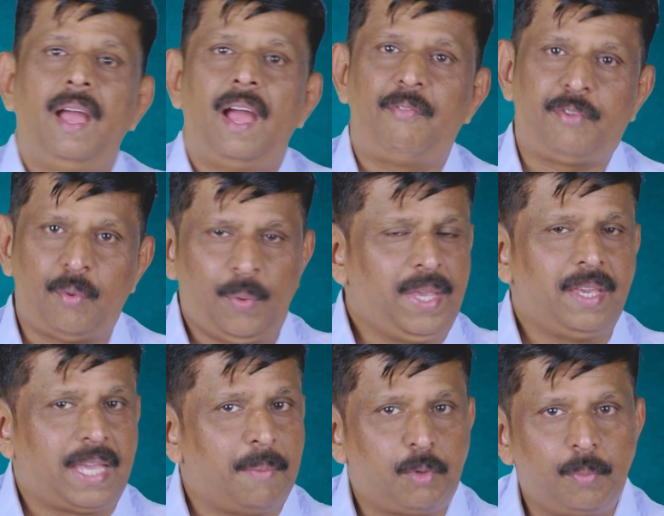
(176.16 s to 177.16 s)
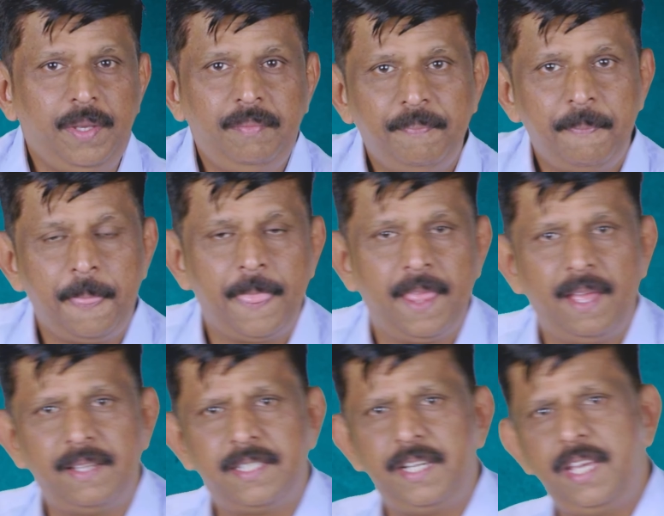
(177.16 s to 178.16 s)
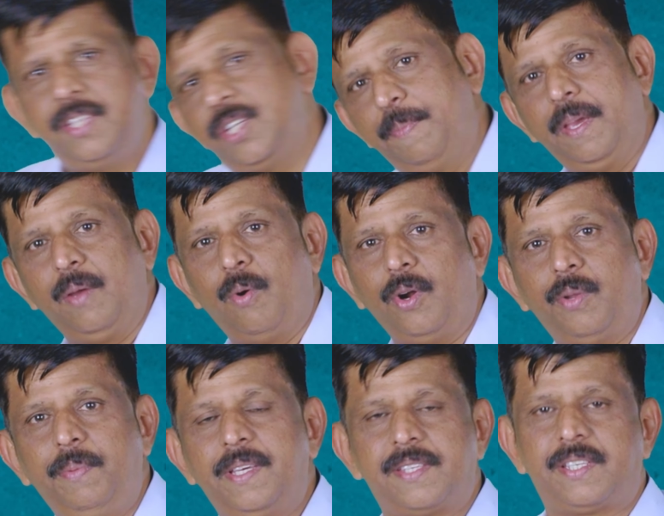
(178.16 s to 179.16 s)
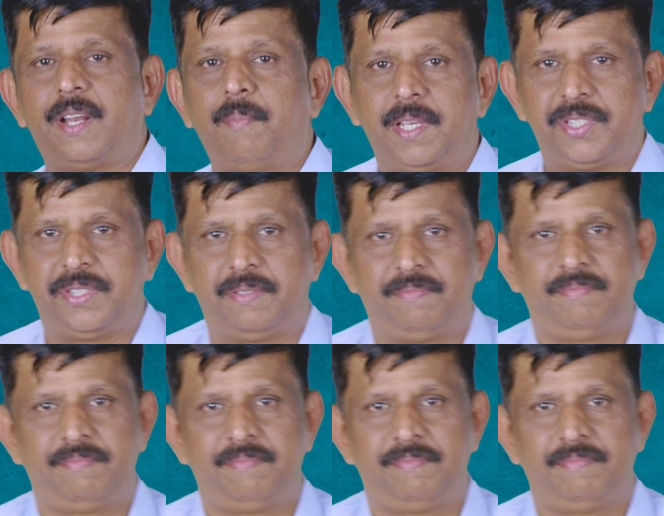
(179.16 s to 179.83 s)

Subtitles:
After a week, he came to me and said, "Hey JP, I want to be a Scrum Master.